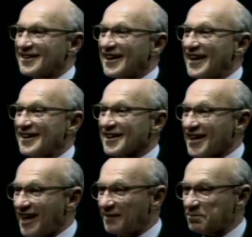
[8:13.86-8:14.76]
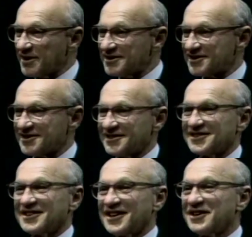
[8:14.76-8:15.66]
An accomplice
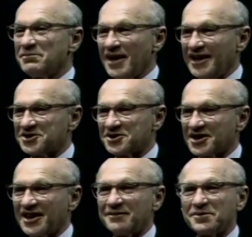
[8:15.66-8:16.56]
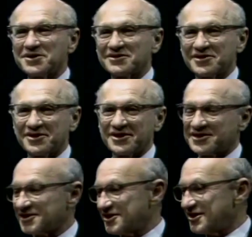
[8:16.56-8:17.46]
and a major accomplice, of
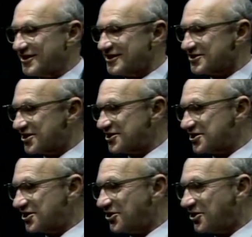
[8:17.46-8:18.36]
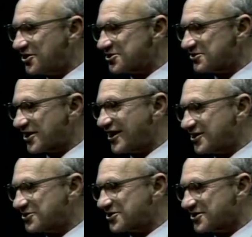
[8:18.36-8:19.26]
course, sits in the halls of
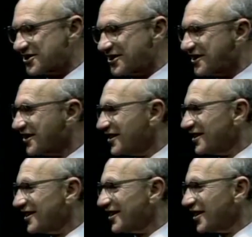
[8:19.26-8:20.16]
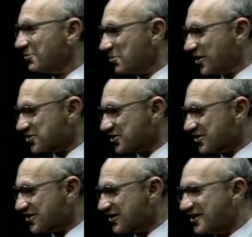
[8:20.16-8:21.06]
Congress uh, in
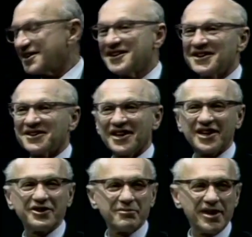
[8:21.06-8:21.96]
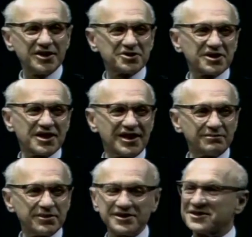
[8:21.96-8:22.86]
Washington. They are a major
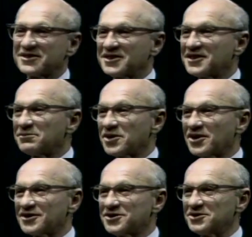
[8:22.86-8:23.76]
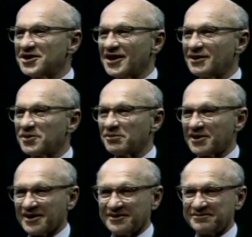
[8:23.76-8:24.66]
accomplice because you tell them to
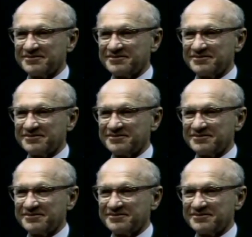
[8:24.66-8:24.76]
be.